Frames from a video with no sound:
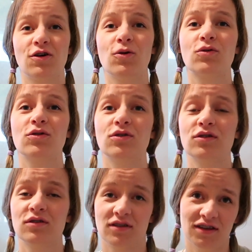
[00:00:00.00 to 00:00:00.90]

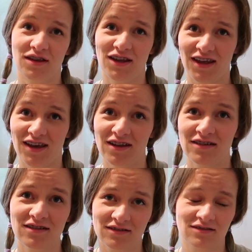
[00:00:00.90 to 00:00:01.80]
total idiot.
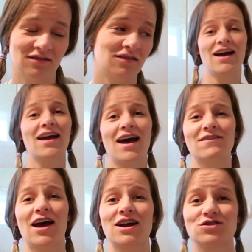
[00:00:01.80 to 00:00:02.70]
I
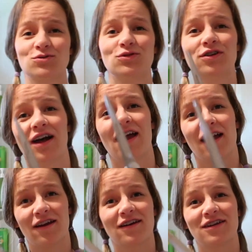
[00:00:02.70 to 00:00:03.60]
have actual
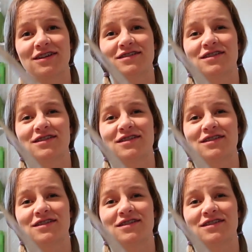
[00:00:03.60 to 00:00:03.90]
hair cutting